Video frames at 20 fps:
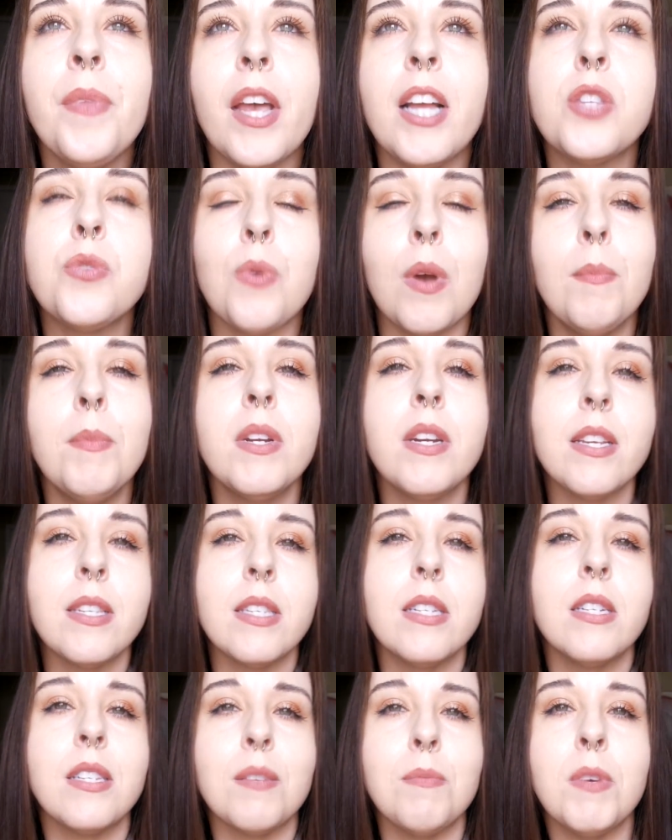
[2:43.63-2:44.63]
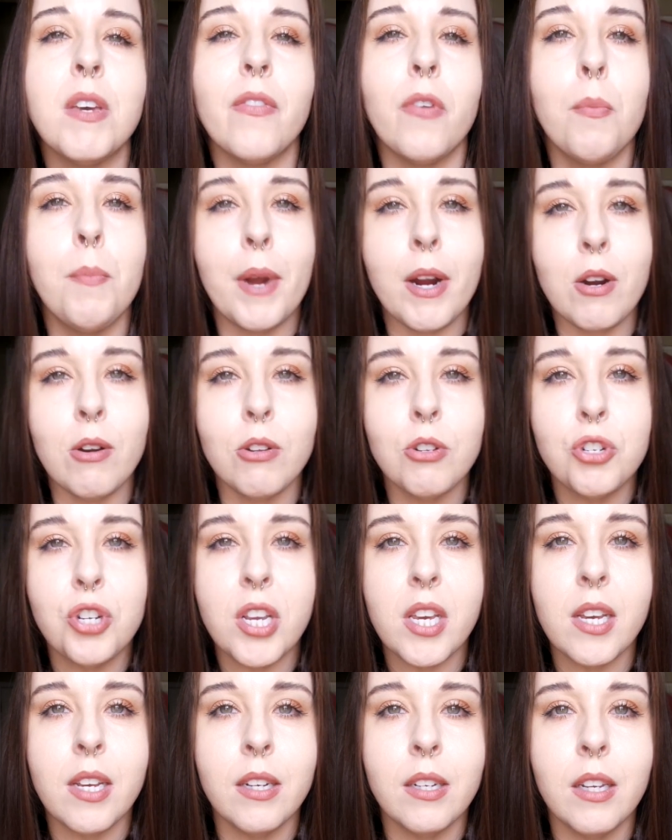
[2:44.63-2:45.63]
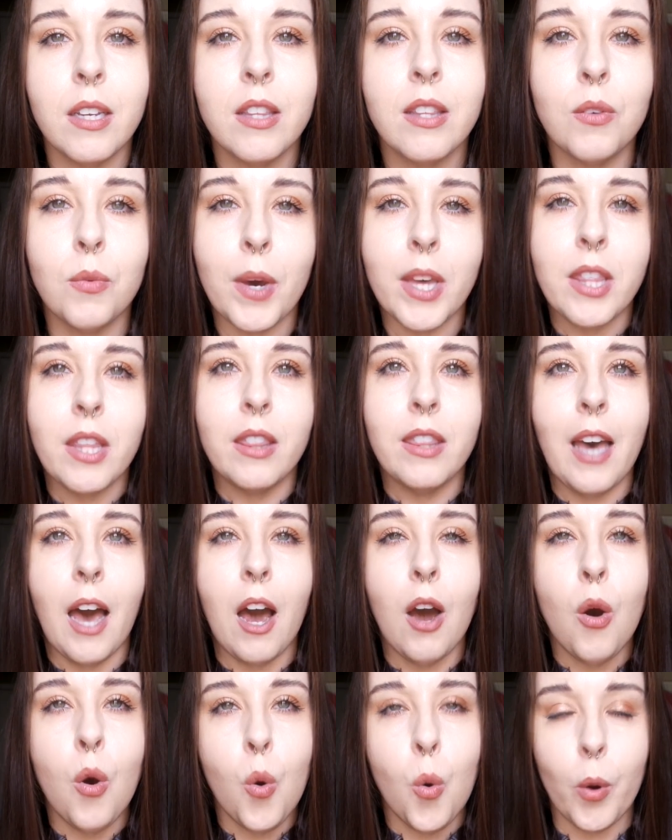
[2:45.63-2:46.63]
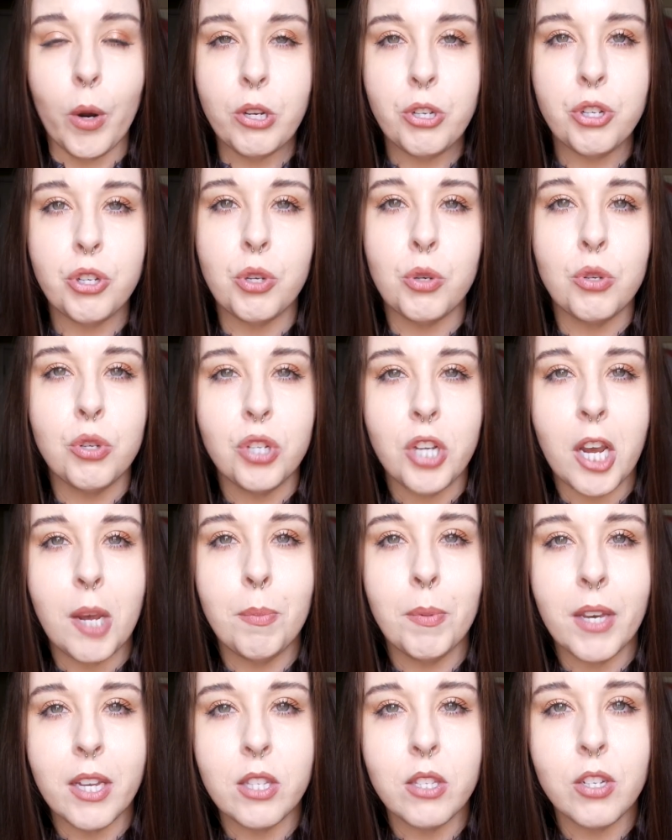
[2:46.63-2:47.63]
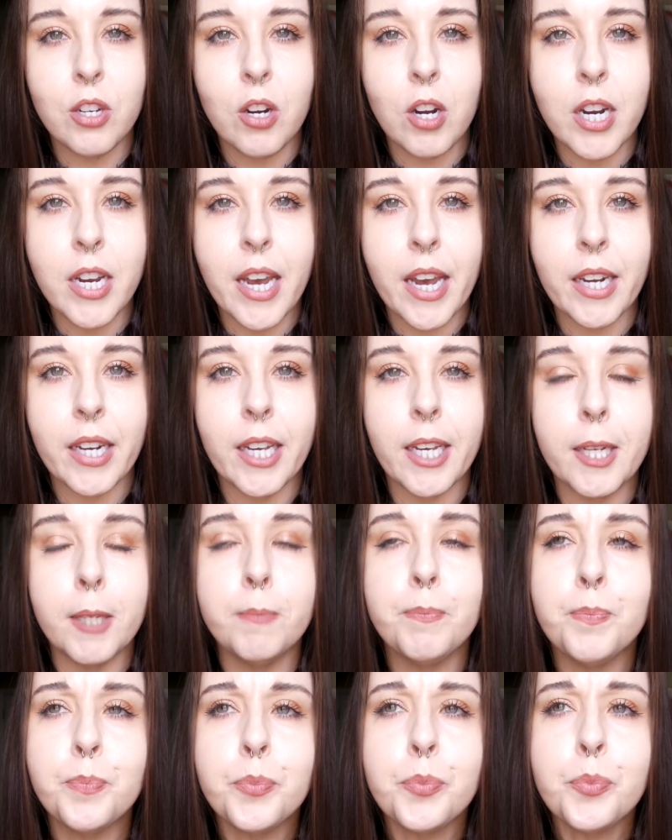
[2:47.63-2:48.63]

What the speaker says: it's reminiscent to me of a barrel jean, the way that horseshoe shape gets created.